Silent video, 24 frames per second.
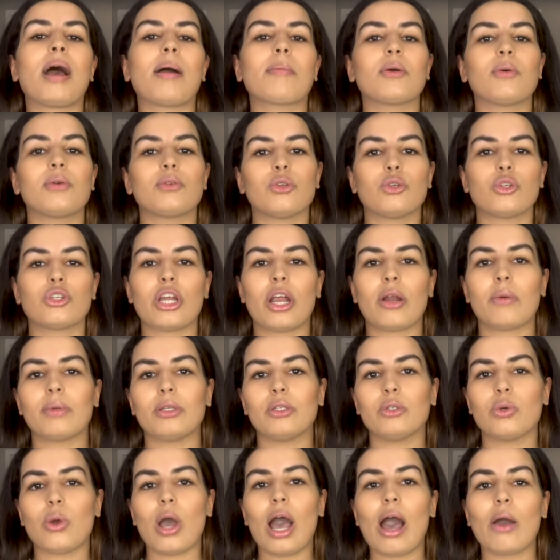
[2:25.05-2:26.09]
I'm going to share
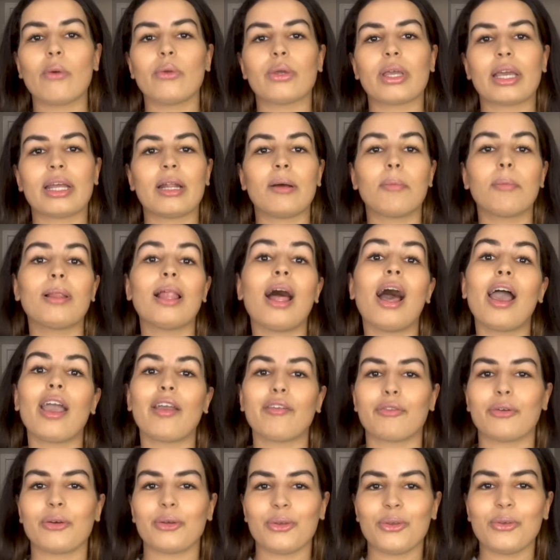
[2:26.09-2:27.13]
with you how you can
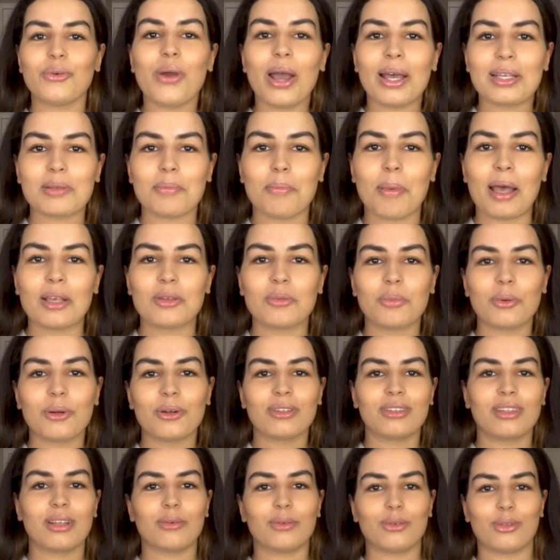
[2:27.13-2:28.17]
apply for a U S
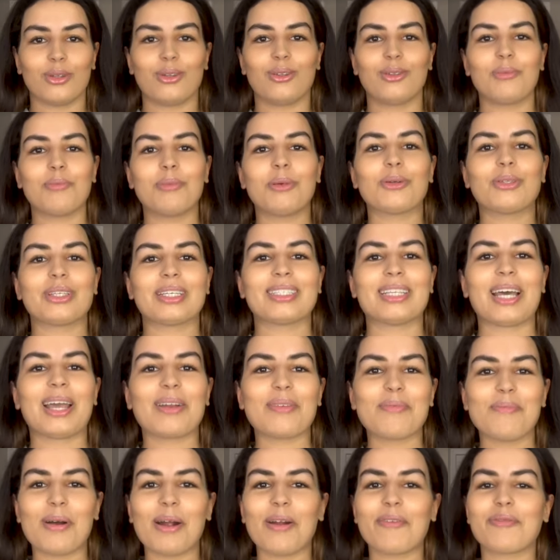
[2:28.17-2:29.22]
passport. That was the, the most
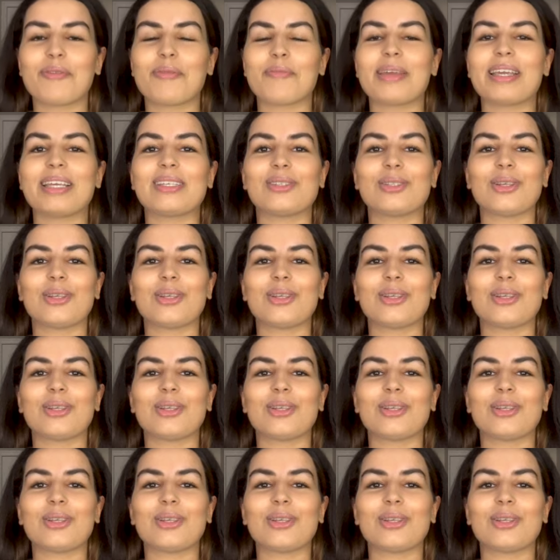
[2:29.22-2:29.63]
exciting part for me.